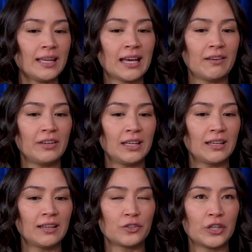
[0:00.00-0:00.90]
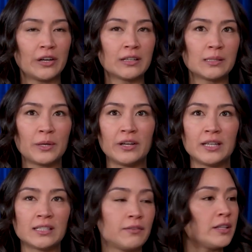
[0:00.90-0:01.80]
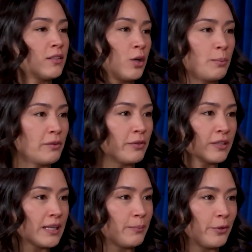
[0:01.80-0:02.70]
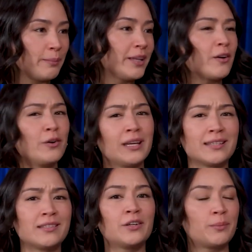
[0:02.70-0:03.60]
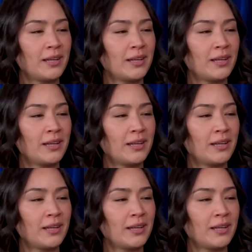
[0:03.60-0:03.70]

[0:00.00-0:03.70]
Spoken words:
having shared experience of Sonoma, for example. I'm like, oh yeah, Sonoma.